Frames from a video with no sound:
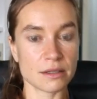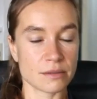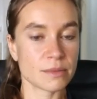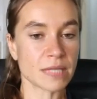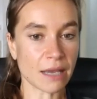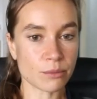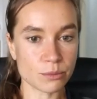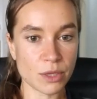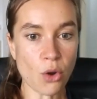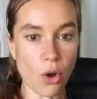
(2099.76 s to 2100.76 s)
like
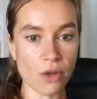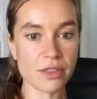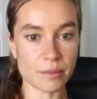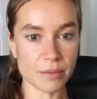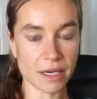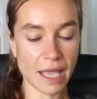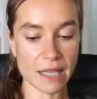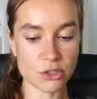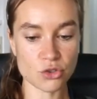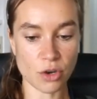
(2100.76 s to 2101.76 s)
we call them
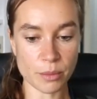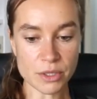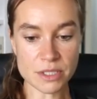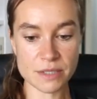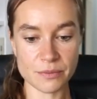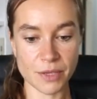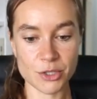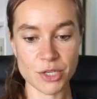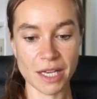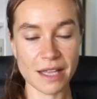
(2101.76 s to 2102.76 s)
head tremors,
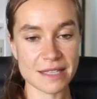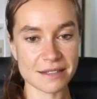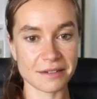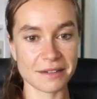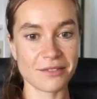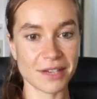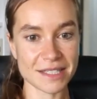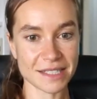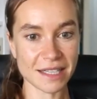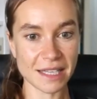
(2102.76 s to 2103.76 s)
actually, as a, even as
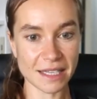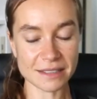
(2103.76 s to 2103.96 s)
a clinical